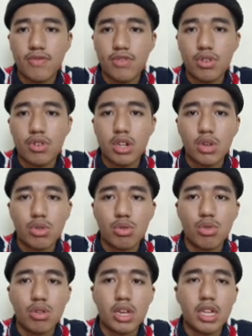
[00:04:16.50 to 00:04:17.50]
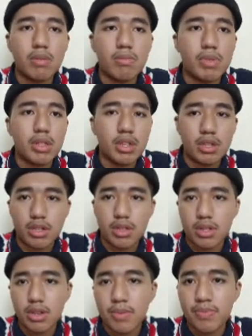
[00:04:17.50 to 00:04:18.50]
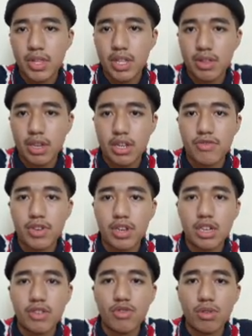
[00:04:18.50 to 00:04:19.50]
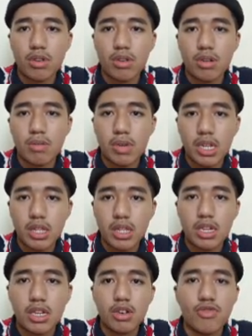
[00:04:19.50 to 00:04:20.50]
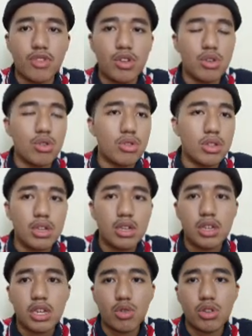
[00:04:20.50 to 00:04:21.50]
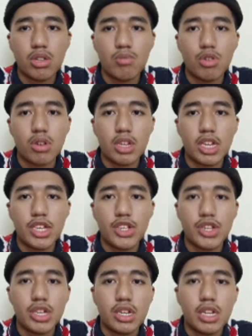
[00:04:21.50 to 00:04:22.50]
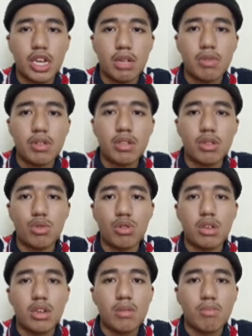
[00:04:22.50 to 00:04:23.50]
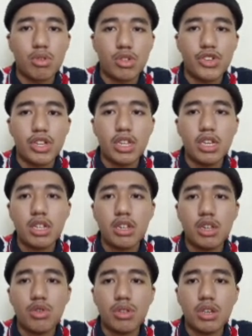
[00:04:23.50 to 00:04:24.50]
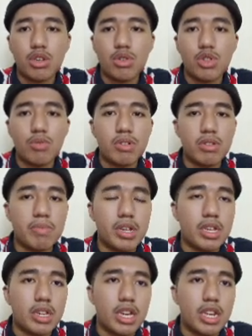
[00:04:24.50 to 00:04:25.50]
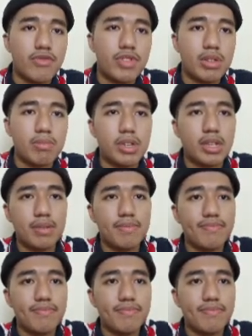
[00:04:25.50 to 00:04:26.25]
for households and businesses. This can affect the affordability of loans, including mortgage and business loans, potentially reducing consumer spending and investment.